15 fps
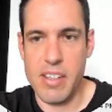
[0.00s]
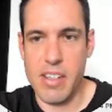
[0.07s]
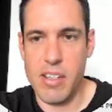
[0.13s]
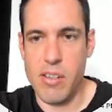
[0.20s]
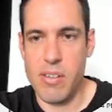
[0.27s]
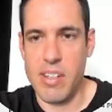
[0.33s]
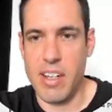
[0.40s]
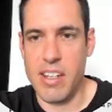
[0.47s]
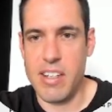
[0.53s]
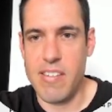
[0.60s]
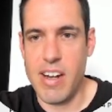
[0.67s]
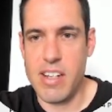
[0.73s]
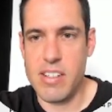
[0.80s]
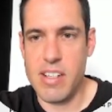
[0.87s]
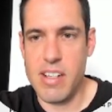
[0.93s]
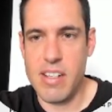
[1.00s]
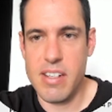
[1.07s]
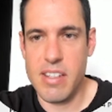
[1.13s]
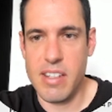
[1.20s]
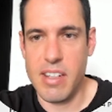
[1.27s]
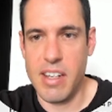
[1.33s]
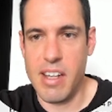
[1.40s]
user instructions,
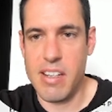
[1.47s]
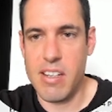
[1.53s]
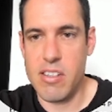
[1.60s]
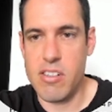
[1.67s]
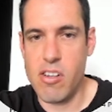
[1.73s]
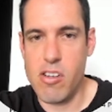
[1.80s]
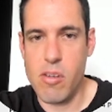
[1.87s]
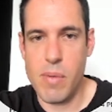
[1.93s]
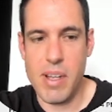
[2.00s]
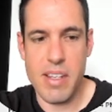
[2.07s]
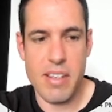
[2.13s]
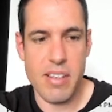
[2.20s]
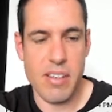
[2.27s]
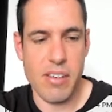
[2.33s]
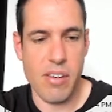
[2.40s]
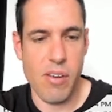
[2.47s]
research documents.